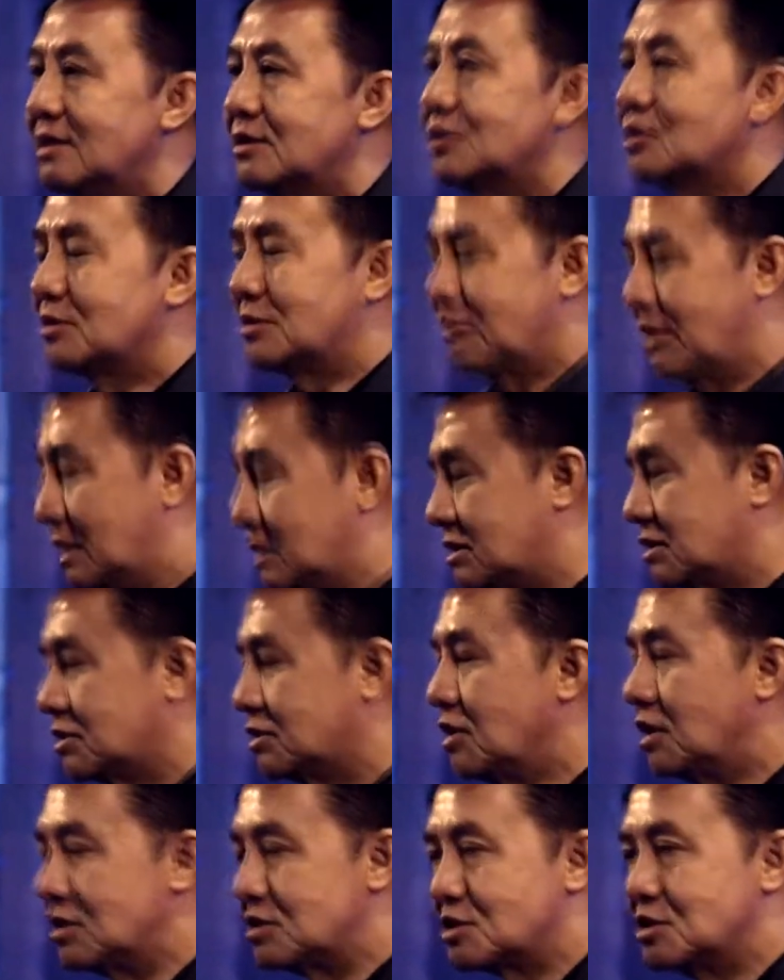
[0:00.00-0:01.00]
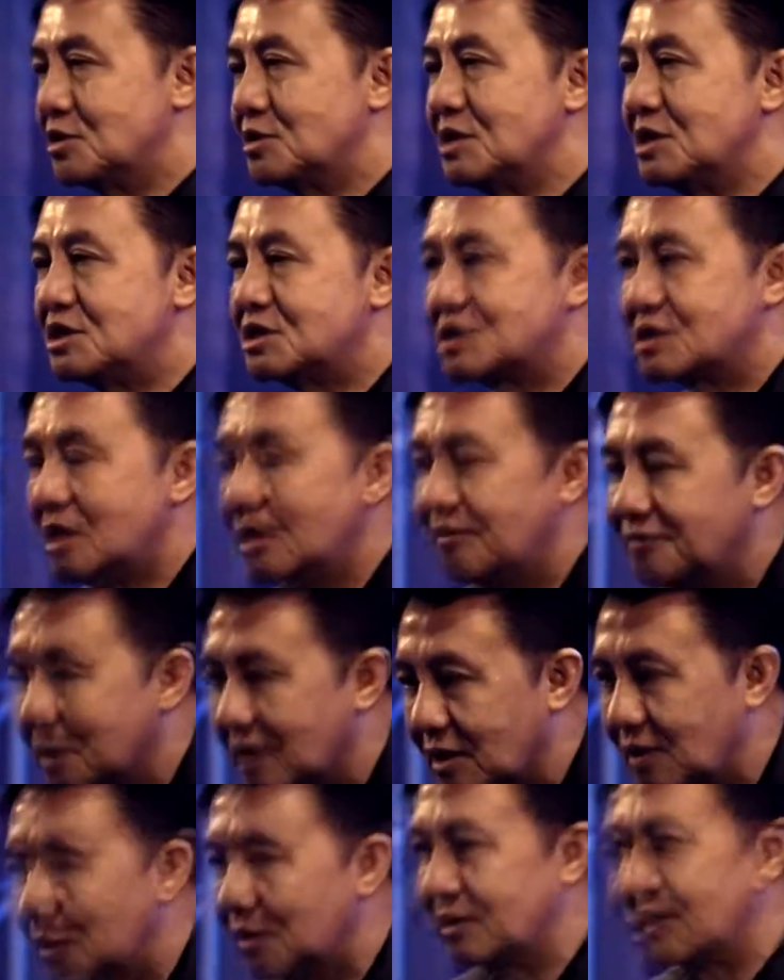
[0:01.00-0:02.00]
to Christ, those who receive the
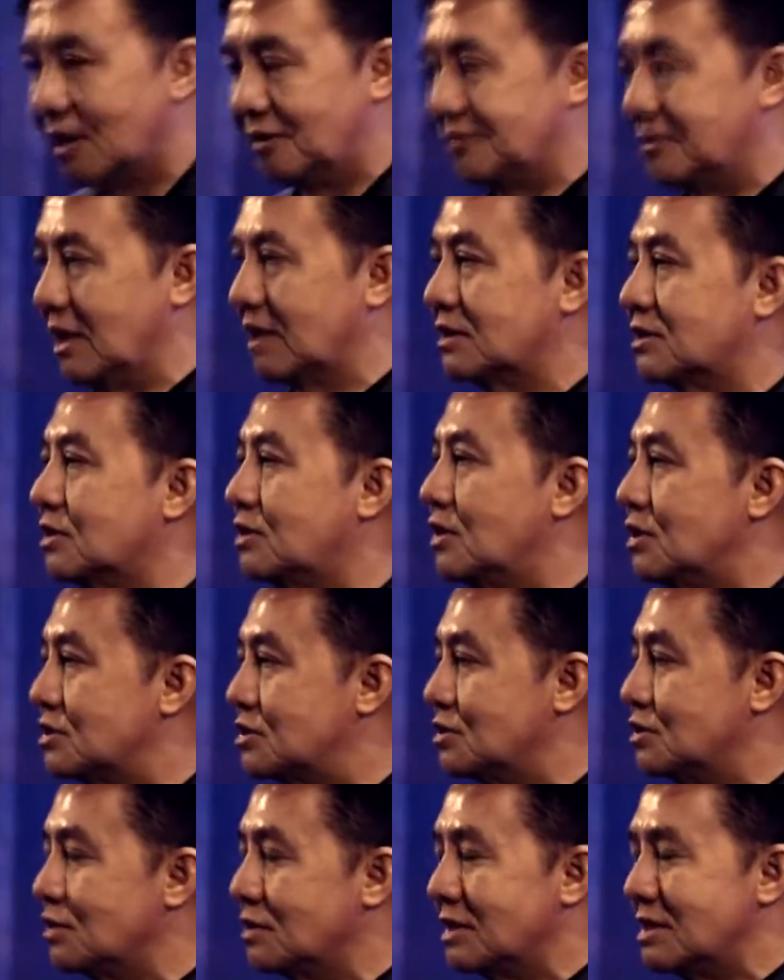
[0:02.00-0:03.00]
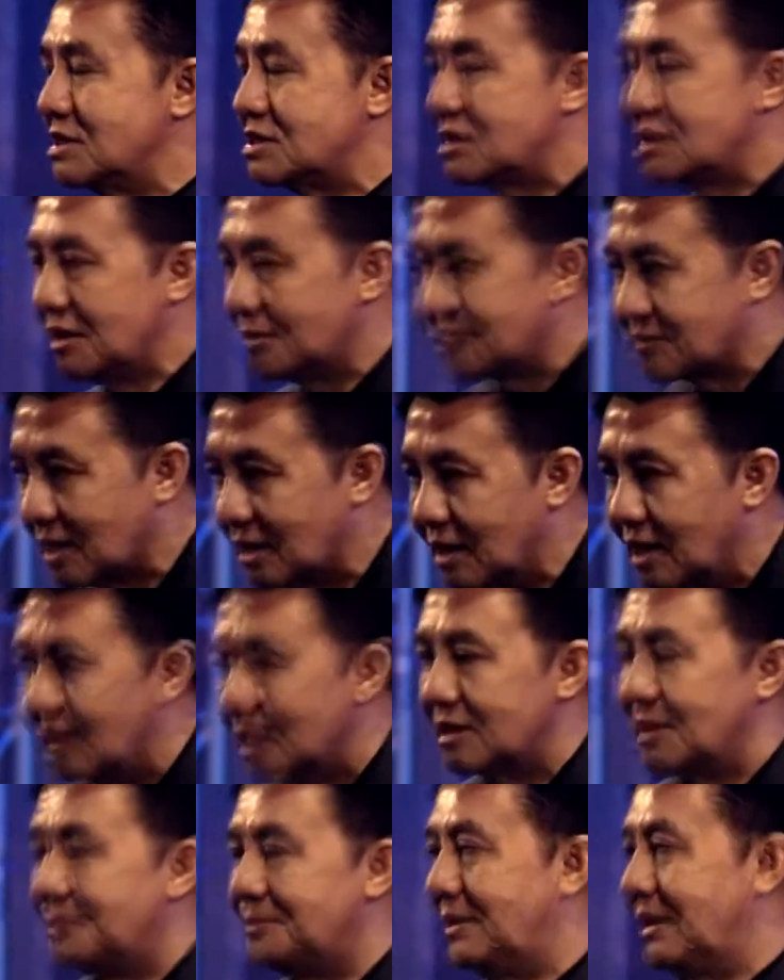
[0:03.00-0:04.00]
glory of God, those who receive the,
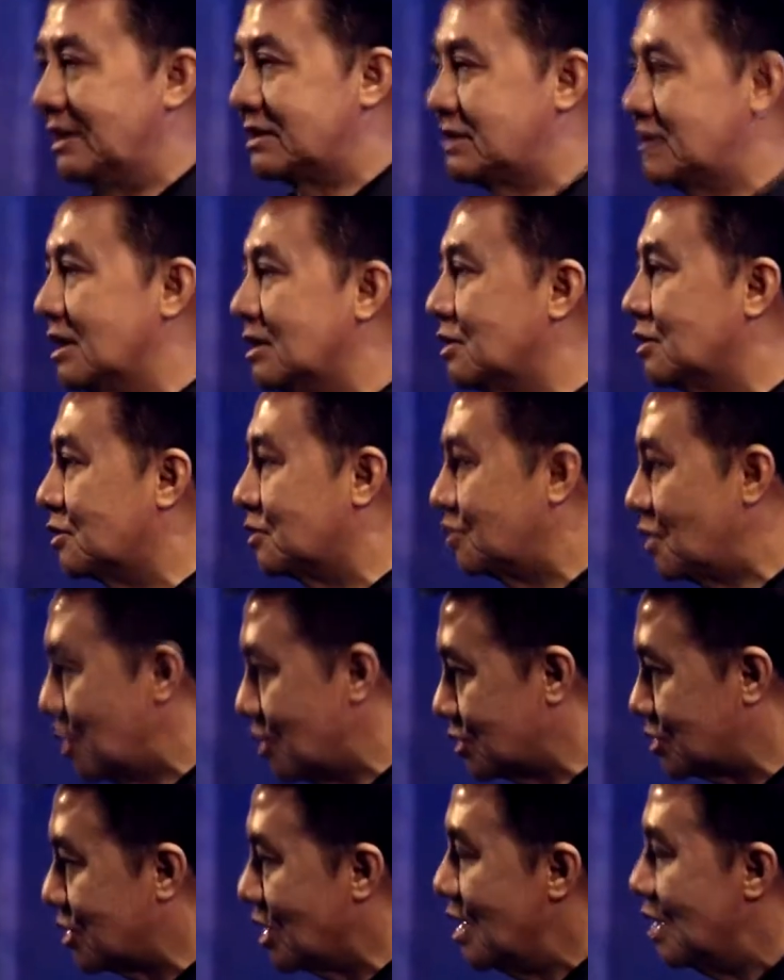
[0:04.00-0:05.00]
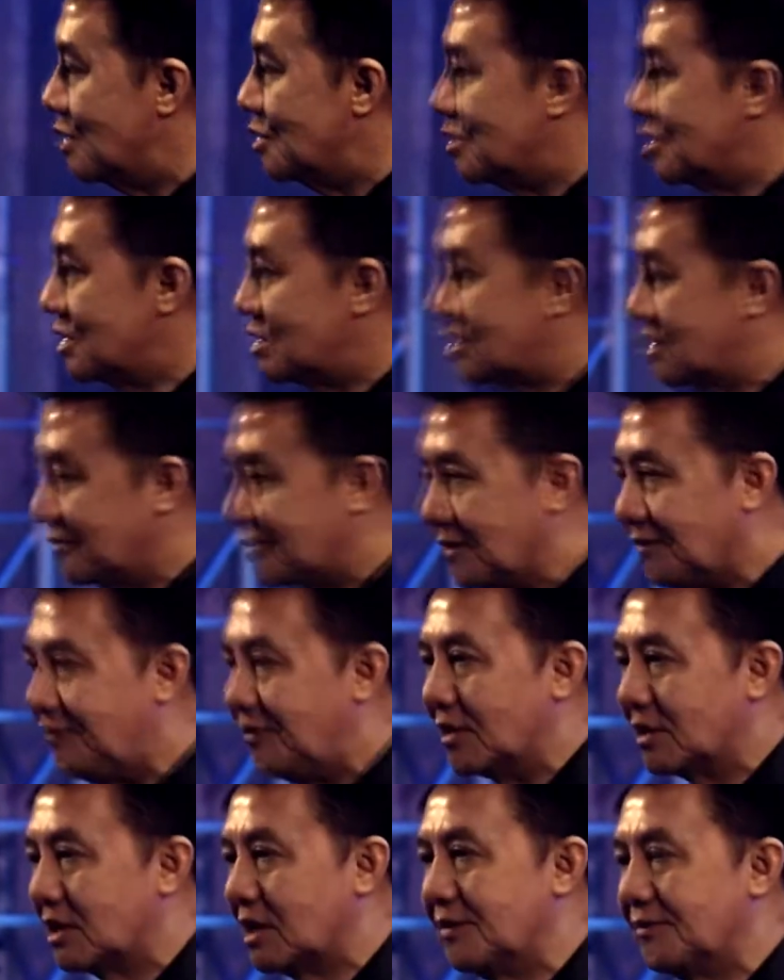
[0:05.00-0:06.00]
the blessing, those who receive the
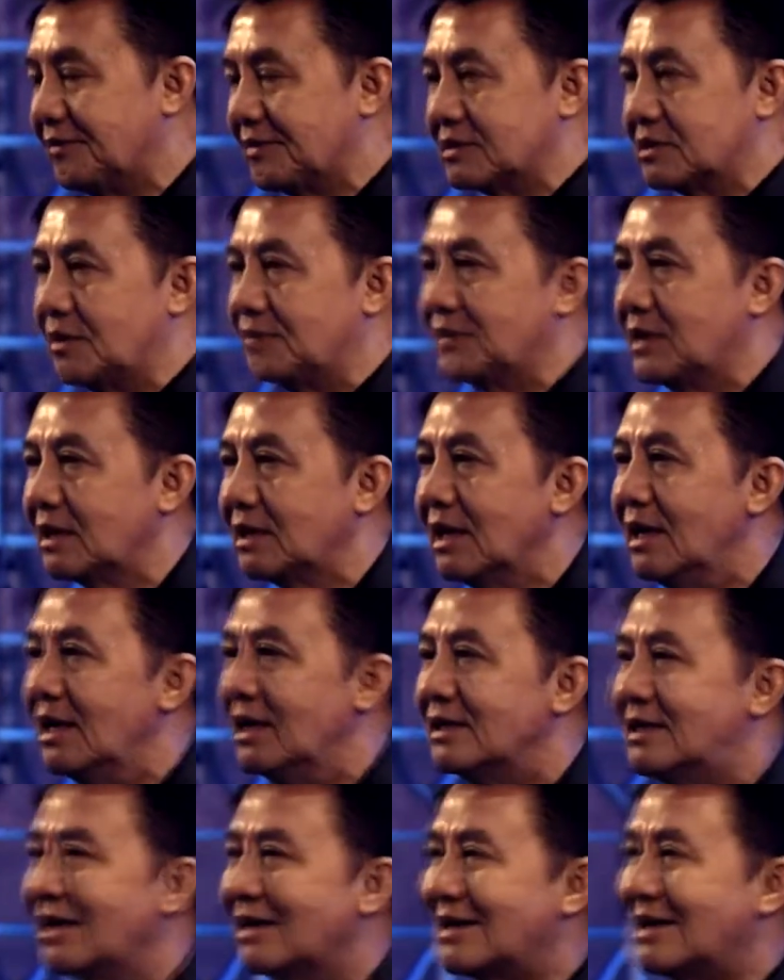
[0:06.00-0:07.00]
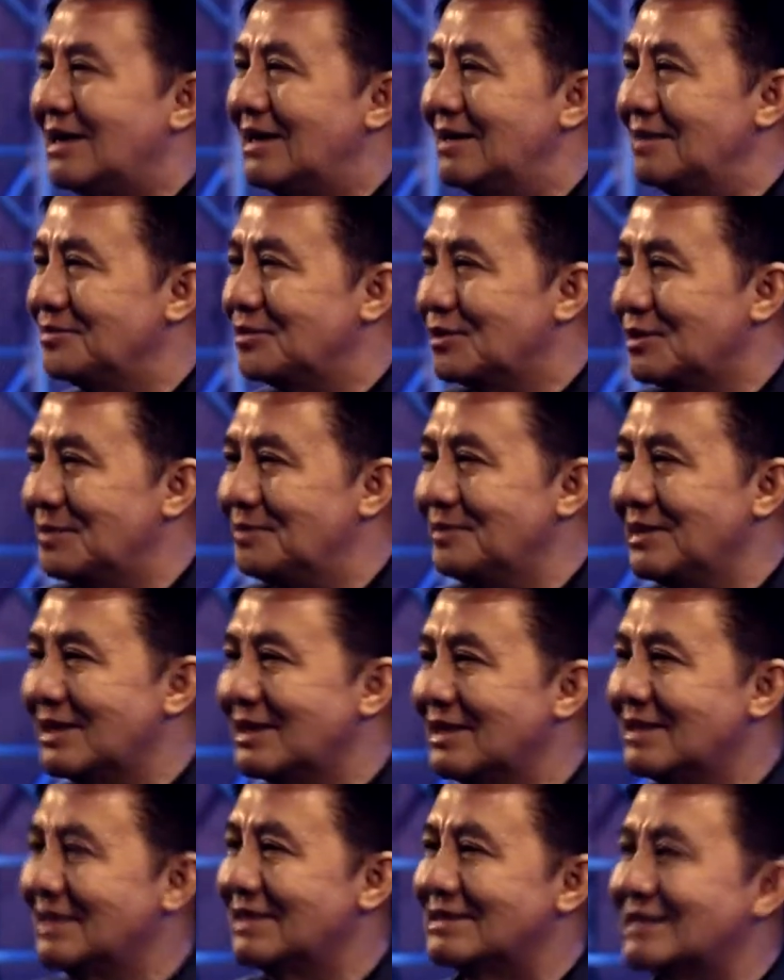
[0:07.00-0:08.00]
forgiveness of God, they come to the
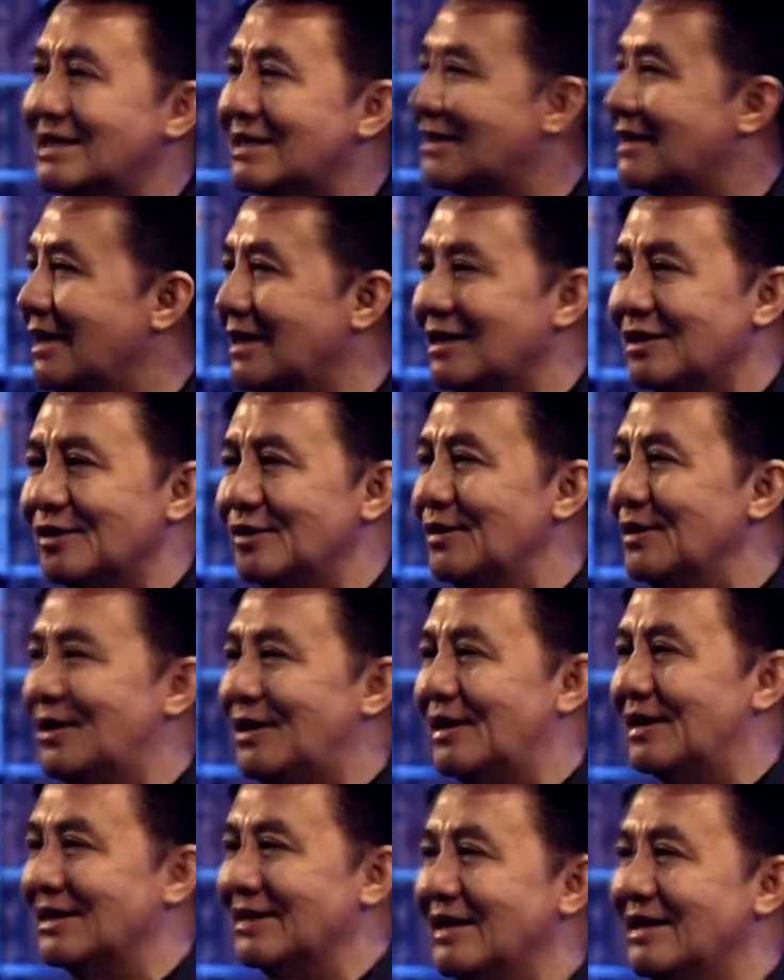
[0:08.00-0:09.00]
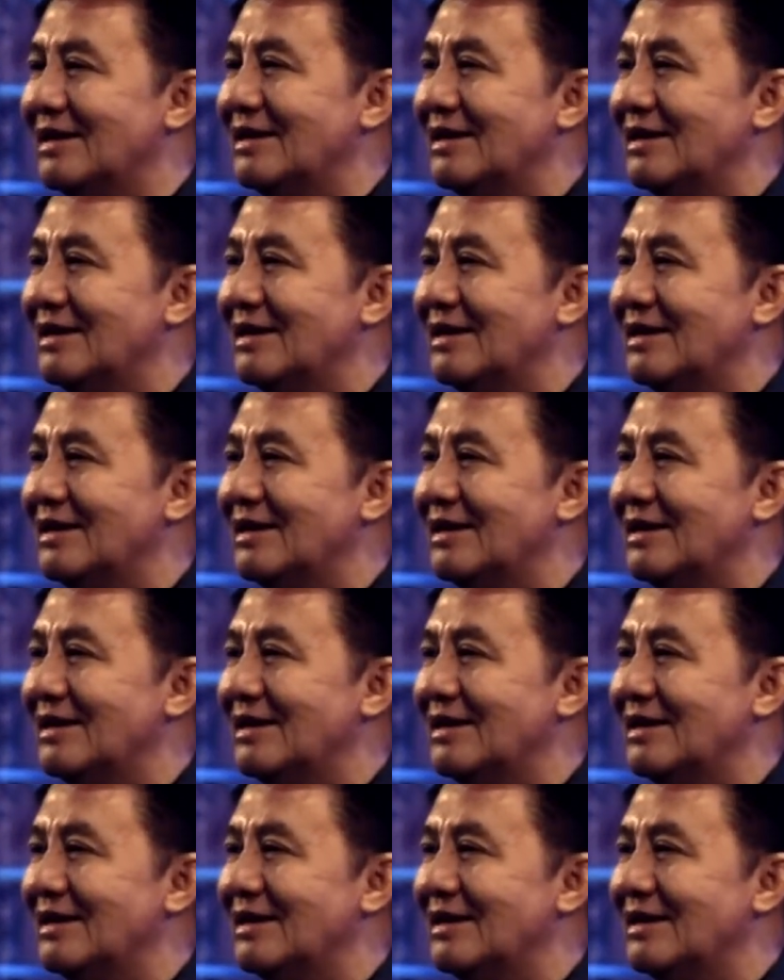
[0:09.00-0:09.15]
mirror and they say, Thank you, Lord.